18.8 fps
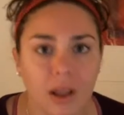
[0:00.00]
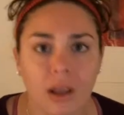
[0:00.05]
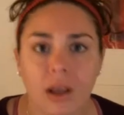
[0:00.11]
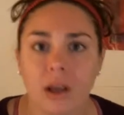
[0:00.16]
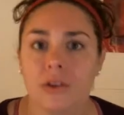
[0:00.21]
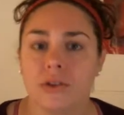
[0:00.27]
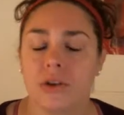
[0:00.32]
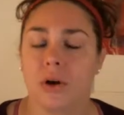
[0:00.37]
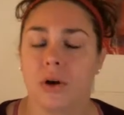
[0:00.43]

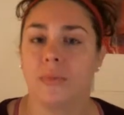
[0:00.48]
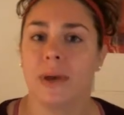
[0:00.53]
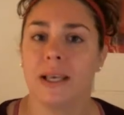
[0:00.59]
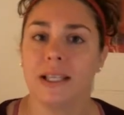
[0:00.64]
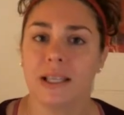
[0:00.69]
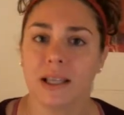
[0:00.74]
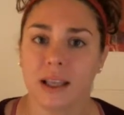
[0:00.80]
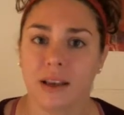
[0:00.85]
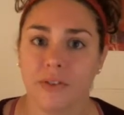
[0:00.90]
So
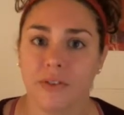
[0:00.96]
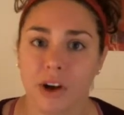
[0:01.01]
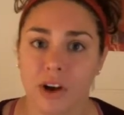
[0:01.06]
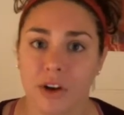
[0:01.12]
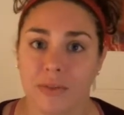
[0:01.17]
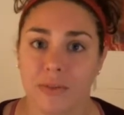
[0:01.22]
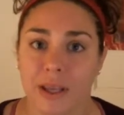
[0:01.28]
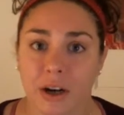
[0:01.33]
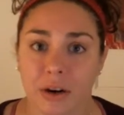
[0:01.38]
basically, a
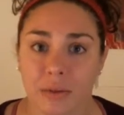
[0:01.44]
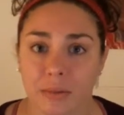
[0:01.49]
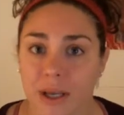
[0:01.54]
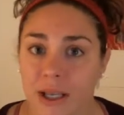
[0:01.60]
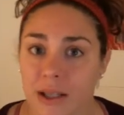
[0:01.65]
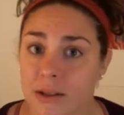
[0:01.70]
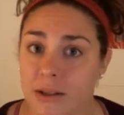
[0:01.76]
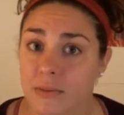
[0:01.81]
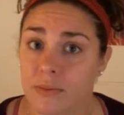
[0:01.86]
volume eater
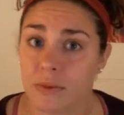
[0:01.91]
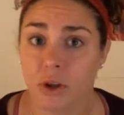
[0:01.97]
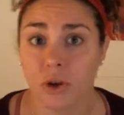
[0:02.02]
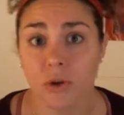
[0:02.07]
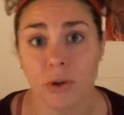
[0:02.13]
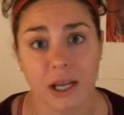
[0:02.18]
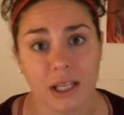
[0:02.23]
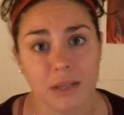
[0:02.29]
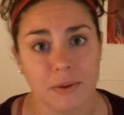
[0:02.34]
means you
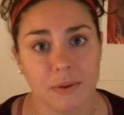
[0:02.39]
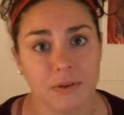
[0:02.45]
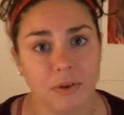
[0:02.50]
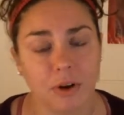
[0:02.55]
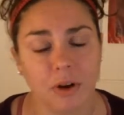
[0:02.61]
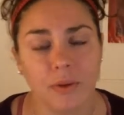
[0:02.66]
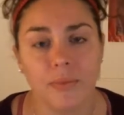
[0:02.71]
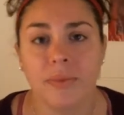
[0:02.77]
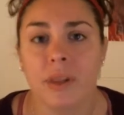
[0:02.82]
like to be
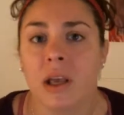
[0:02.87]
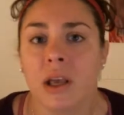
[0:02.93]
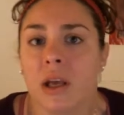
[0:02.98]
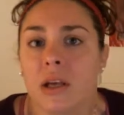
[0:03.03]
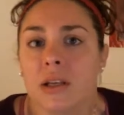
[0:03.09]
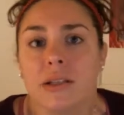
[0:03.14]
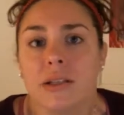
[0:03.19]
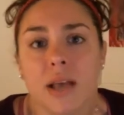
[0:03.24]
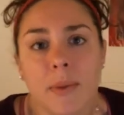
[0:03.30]
full.
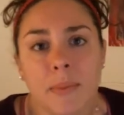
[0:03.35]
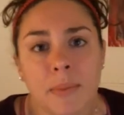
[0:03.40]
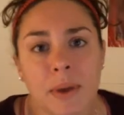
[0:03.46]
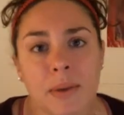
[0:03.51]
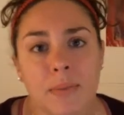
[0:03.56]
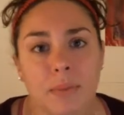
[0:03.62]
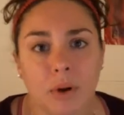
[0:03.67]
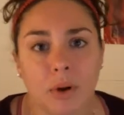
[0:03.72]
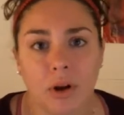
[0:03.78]
Some
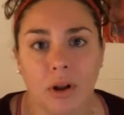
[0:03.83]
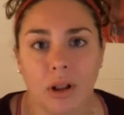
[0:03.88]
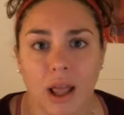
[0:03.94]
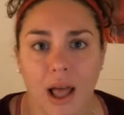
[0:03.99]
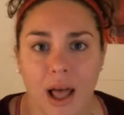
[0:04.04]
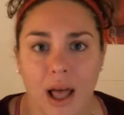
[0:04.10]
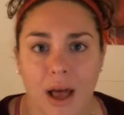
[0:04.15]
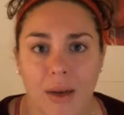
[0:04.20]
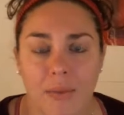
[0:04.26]
people
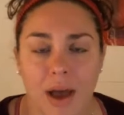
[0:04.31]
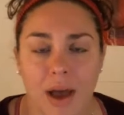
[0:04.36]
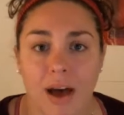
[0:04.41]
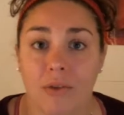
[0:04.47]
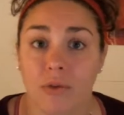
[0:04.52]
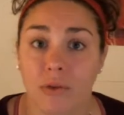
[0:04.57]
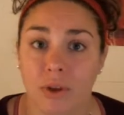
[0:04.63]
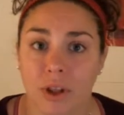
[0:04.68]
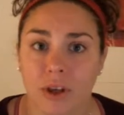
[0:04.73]

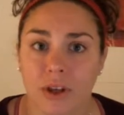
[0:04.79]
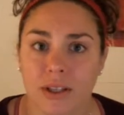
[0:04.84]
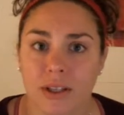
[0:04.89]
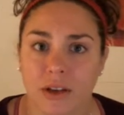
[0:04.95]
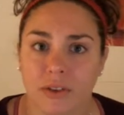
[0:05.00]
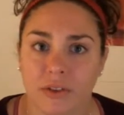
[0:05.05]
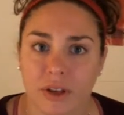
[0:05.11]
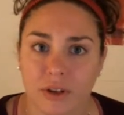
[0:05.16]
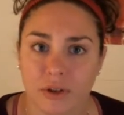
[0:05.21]
have really good
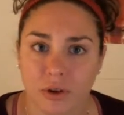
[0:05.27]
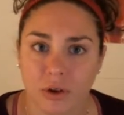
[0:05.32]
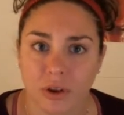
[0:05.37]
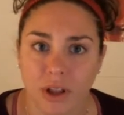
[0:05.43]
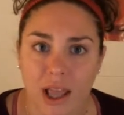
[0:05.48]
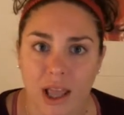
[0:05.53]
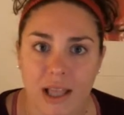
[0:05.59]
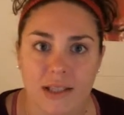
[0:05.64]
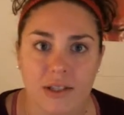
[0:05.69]
self-control,
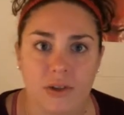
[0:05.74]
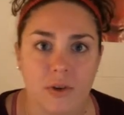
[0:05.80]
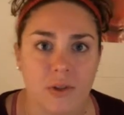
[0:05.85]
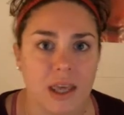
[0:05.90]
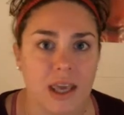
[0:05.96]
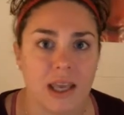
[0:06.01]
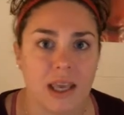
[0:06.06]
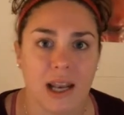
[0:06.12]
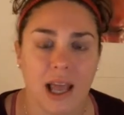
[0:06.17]
and so
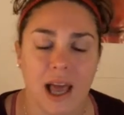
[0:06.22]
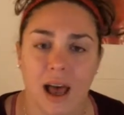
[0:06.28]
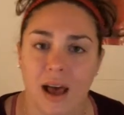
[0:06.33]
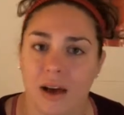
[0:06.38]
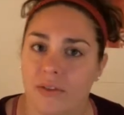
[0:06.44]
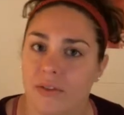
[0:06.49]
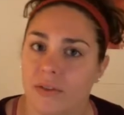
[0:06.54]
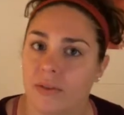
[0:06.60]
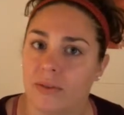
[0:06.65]
they can
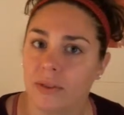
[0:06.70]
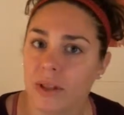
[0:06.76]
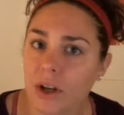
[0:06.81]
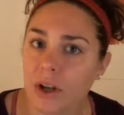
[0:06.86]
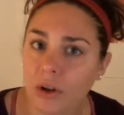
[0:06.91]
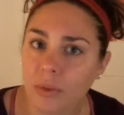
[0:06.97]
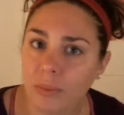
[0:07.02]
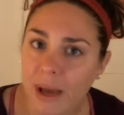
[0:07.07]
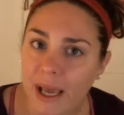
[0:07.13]
have
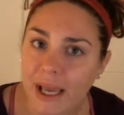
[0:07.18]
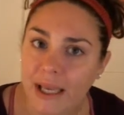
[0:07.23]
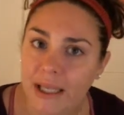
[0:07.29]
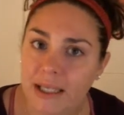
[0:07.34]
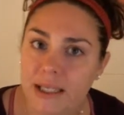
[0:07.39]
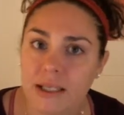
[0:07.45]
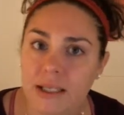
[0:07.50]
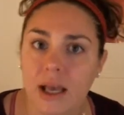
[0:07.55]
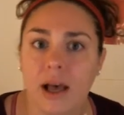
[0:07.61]
little
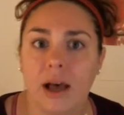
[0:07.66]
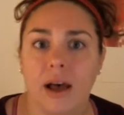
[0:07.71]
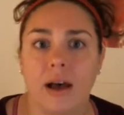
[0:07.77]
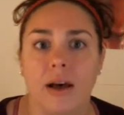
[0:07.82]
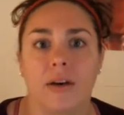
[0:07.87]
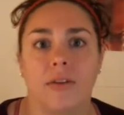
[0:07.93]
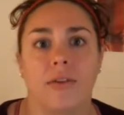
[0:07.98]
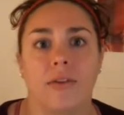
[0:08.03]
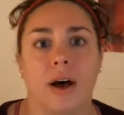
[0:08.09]
bites
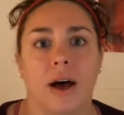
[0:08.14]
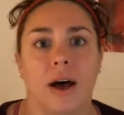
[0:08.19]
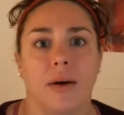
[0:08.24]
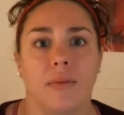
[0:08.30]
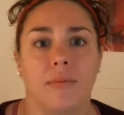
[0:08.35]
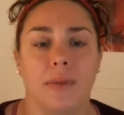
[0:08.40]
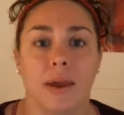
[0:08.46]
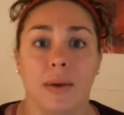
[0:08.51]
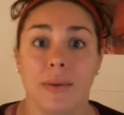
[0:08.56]
of
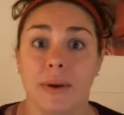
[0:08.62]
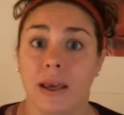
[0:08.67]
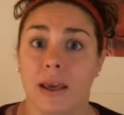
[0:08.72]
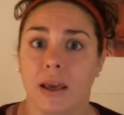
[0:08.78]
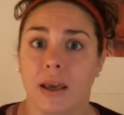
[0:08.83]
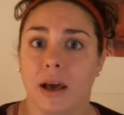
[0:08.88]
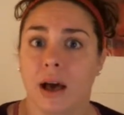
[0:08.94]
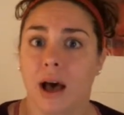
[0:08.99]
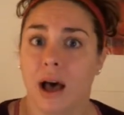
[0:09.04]

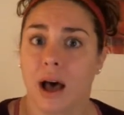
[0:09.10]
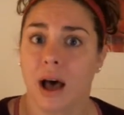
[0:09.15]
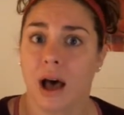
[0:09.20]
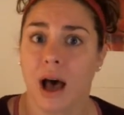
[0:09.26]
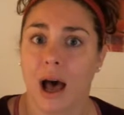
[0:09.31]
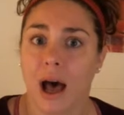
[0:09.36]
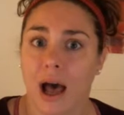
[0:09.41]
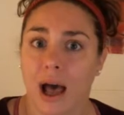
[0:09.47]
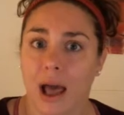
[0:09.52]
maybe
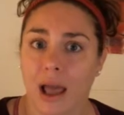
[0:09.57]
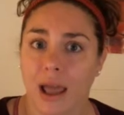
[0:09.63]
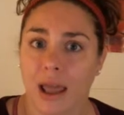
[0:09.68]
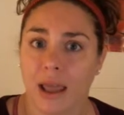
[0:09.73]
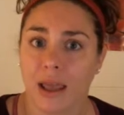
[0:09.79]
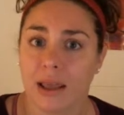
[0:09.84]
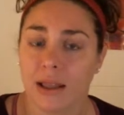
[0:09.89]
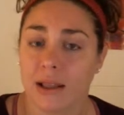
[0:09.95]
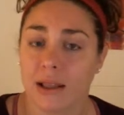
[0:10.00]

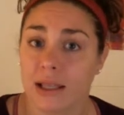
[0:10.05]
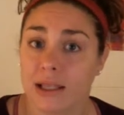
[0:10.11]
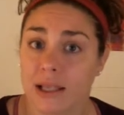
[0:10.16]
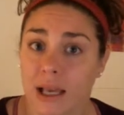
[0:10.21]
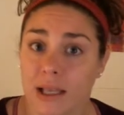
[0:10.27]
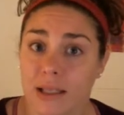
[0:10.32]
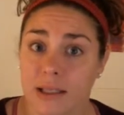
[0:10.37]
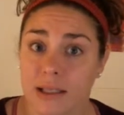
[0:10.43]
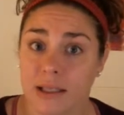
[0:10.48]
highly
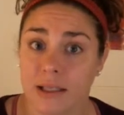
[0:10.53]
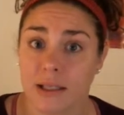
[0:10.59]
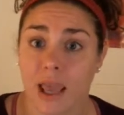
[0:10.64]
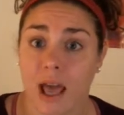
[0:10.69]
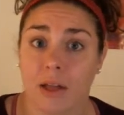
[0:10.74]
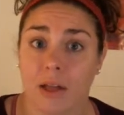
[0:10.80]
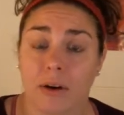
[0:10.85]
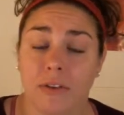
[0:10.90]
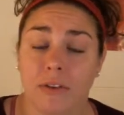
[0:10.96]
dense
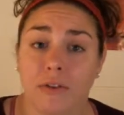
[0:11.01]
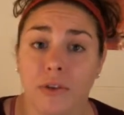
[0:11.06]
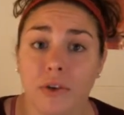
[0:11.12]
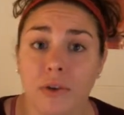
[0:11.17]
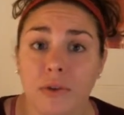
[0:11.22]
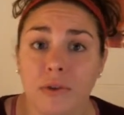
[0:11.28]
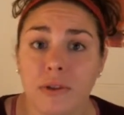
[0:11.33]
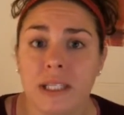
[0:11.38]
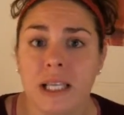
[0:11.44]
calorie
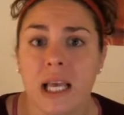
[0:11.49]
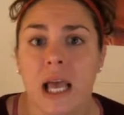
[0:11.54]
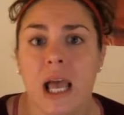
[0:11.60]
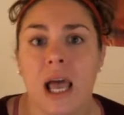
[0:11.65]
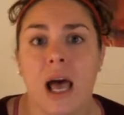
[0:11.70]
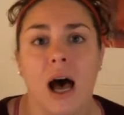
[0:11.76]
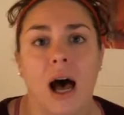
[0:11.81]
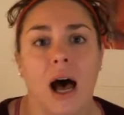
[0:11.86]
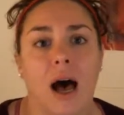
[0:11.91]
foods,
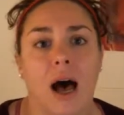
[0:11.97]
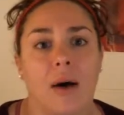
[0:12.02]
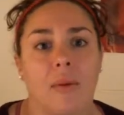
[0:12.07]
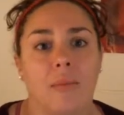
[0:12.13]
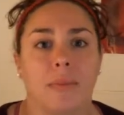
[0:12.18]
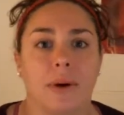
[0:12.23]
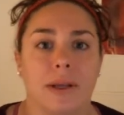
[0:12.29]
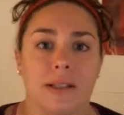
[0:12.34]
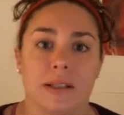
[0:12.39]

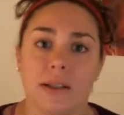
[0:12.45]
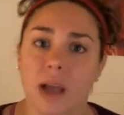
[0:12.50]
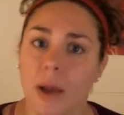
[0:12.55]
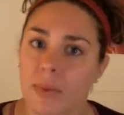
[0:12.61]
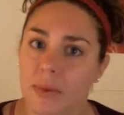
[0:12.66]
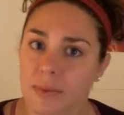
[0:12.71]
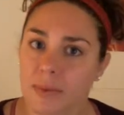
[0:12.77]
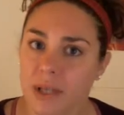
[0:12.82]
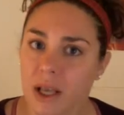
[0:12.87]
but stop
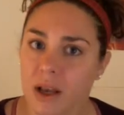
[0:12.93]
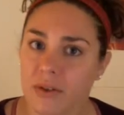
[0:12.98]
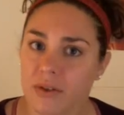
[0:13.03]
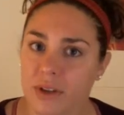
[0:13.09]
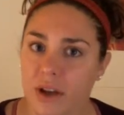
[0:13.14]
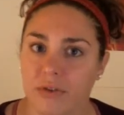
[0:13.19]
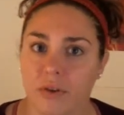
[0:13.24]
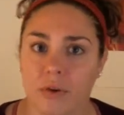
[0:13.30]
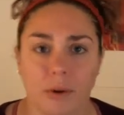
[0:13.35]
themselves
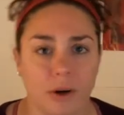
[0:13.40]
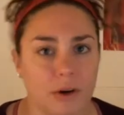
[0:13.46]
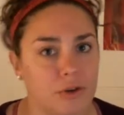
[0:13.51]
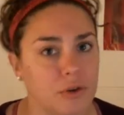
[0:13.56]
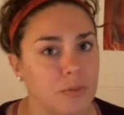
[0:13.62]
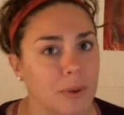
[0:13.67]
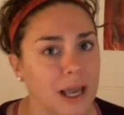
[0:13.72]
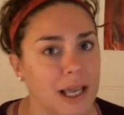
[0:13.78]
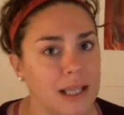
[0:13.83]
after one or two
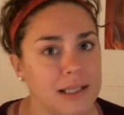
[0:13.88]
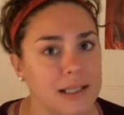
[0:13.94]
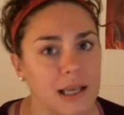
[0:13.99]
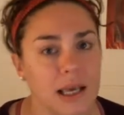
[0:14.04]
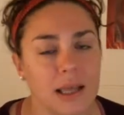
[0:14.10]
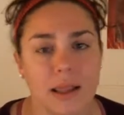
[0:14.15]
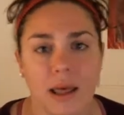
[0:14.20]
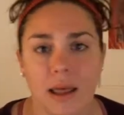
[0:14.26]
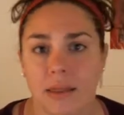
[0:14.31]
bites,
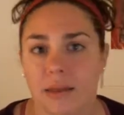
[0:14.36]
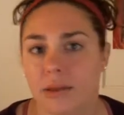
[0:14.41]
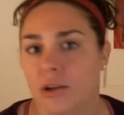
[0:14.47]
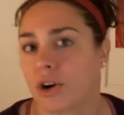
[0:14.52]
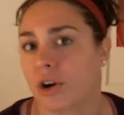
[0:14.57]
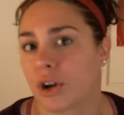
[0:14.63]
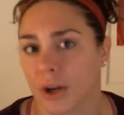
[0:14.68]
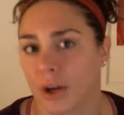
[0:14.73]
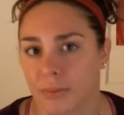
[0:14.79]
and then they're
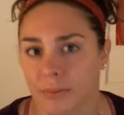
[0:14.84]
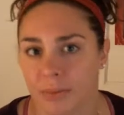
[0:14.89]
good.